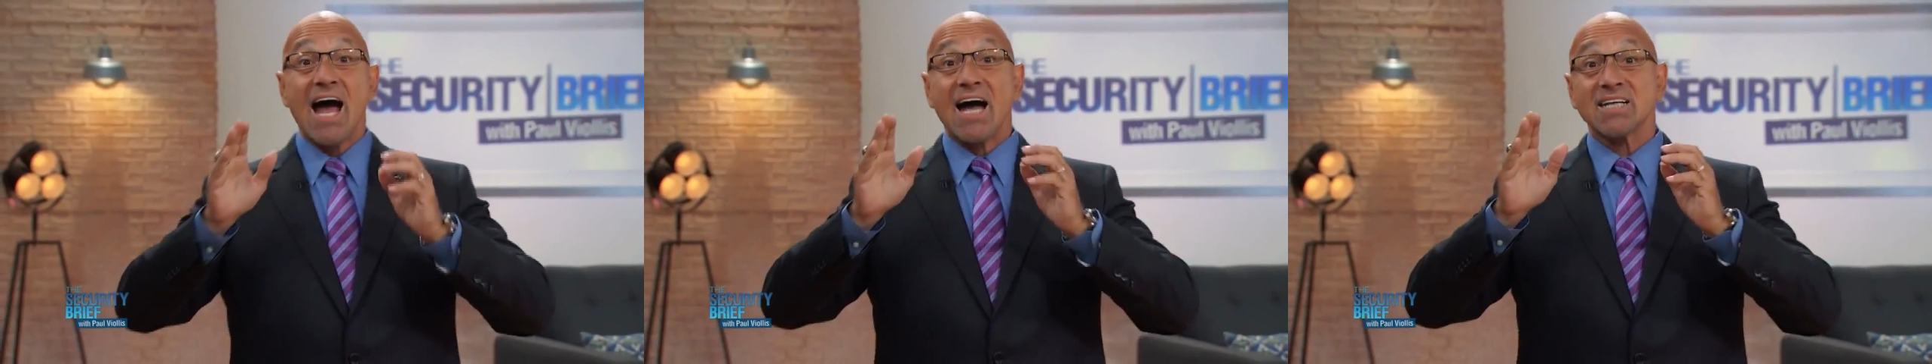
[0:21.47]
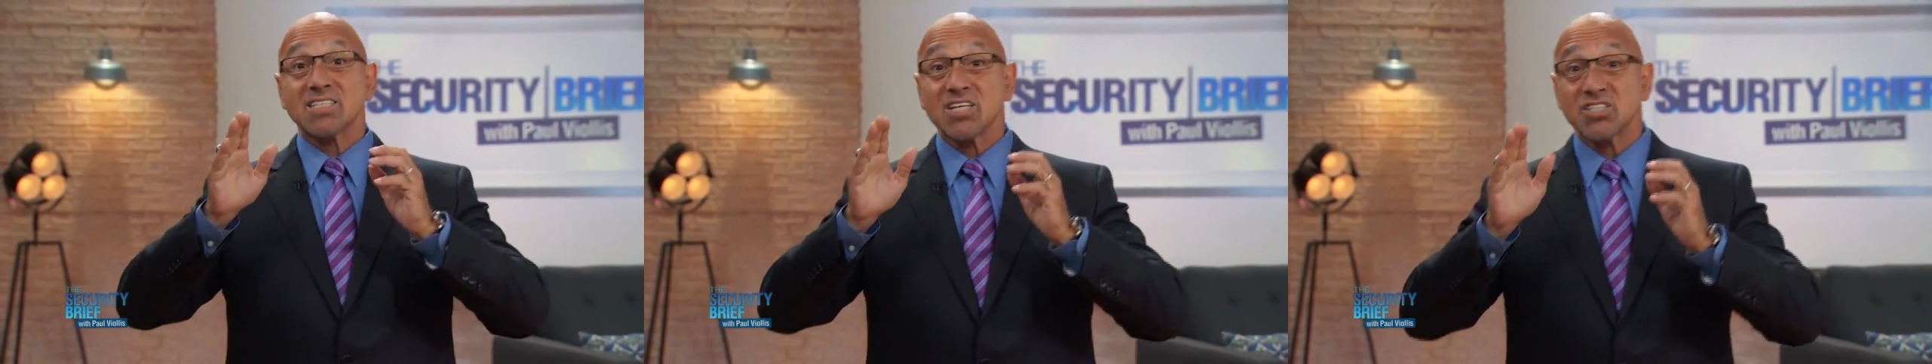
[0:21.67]

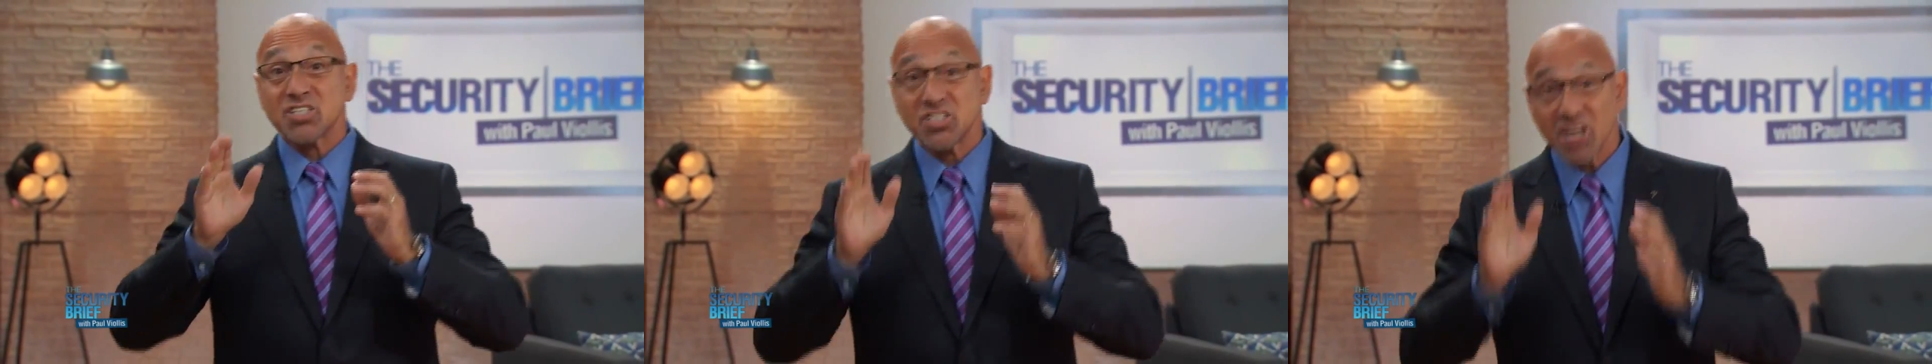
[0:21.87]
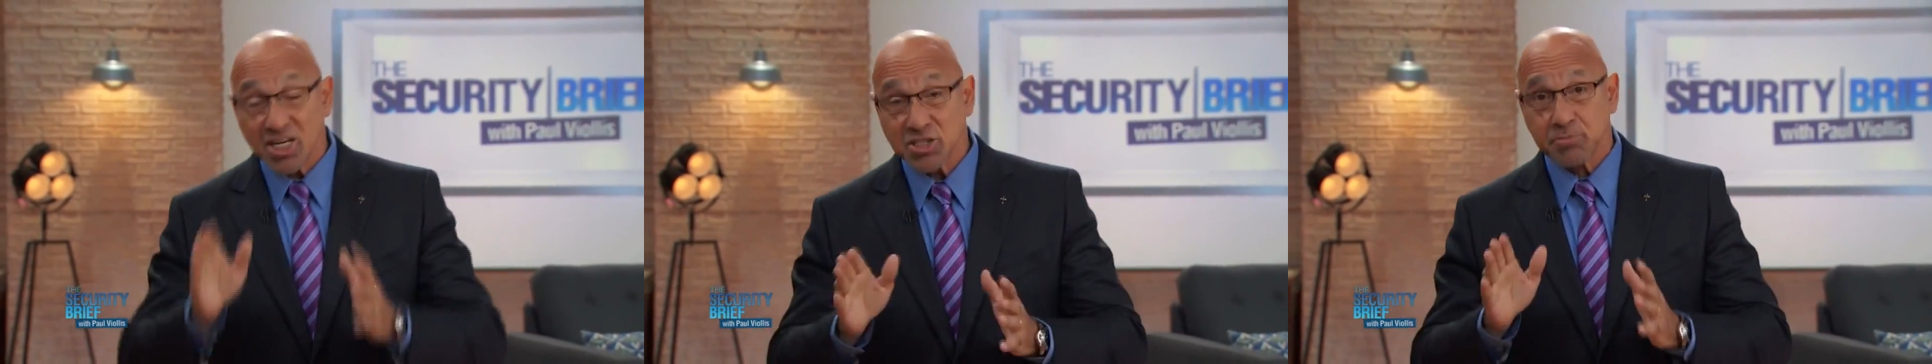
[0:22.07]
as a
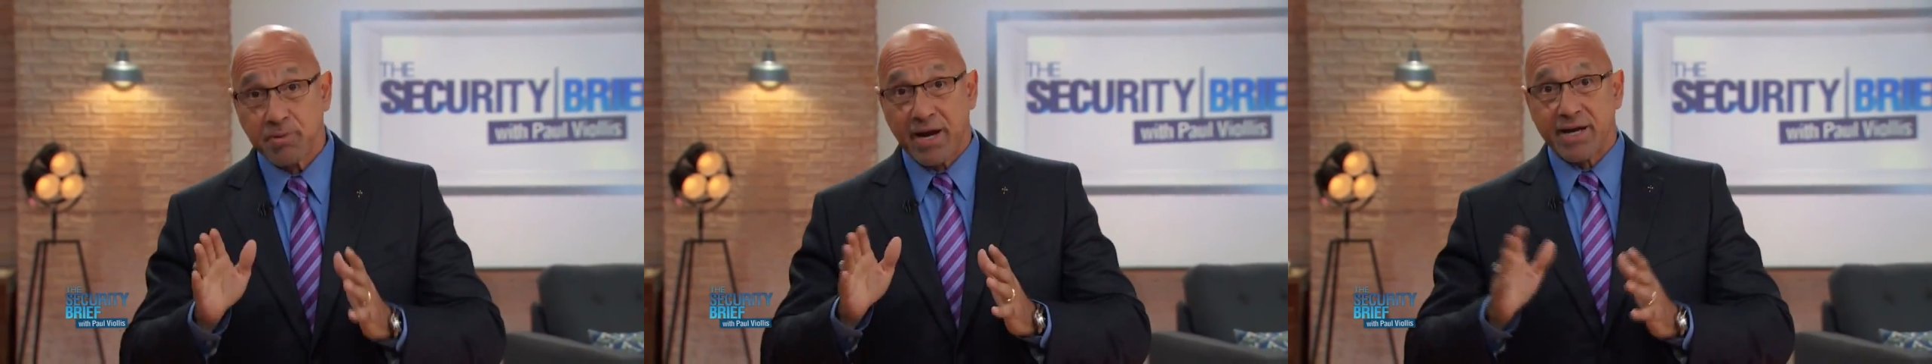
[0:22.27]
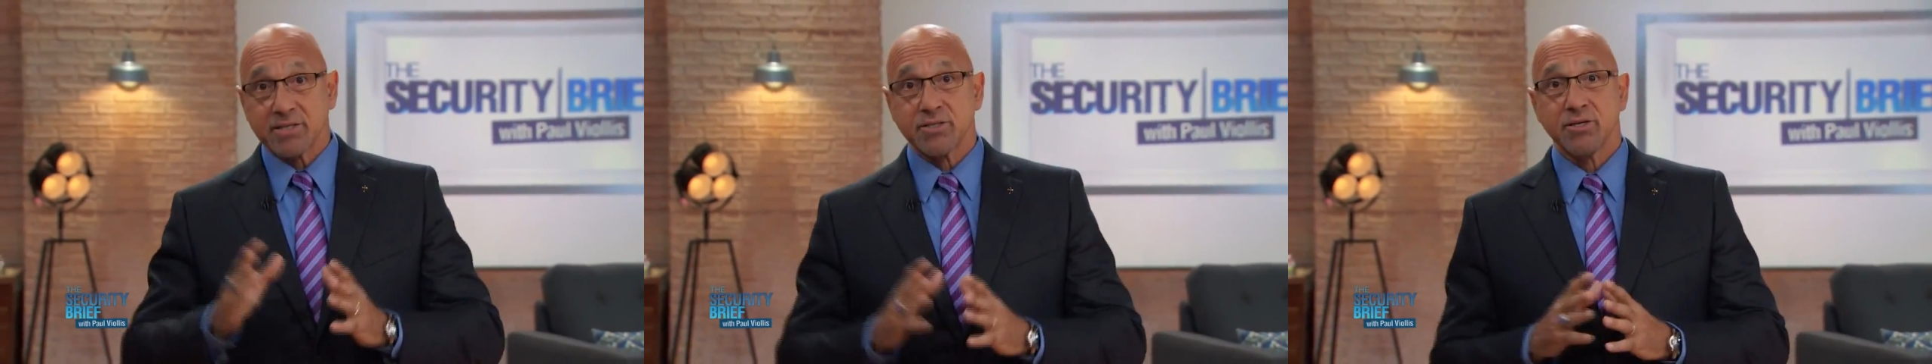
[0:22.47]

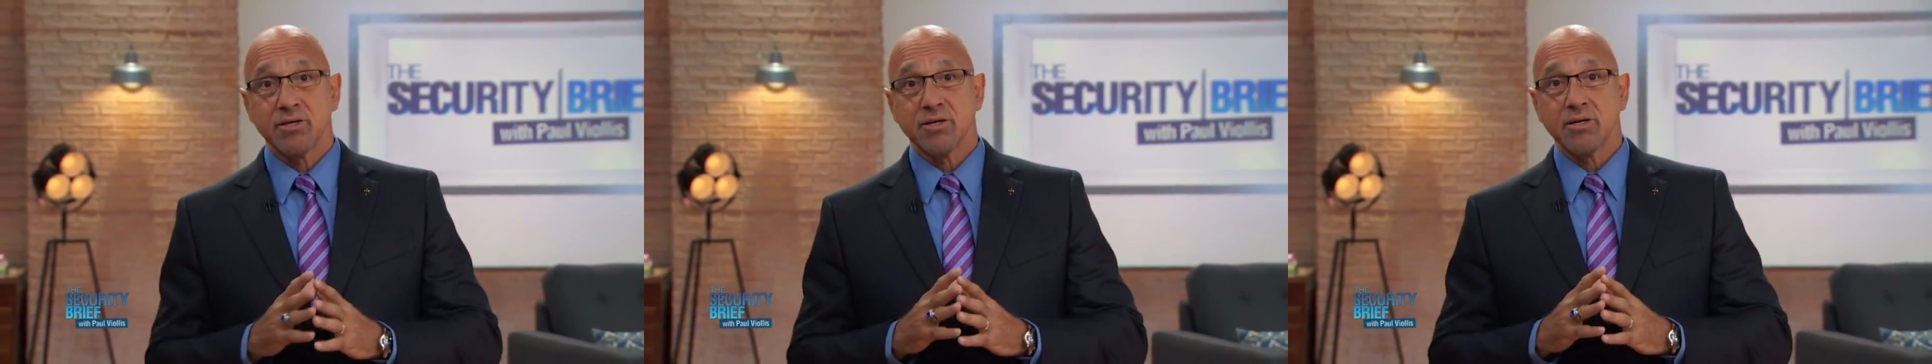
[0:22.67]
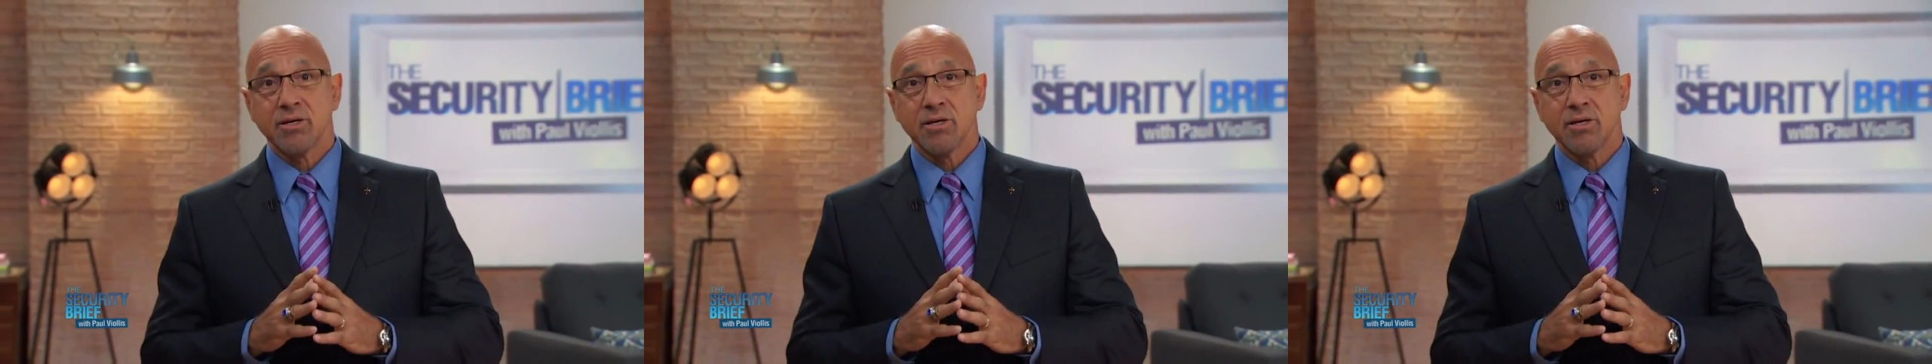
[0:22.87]
suspect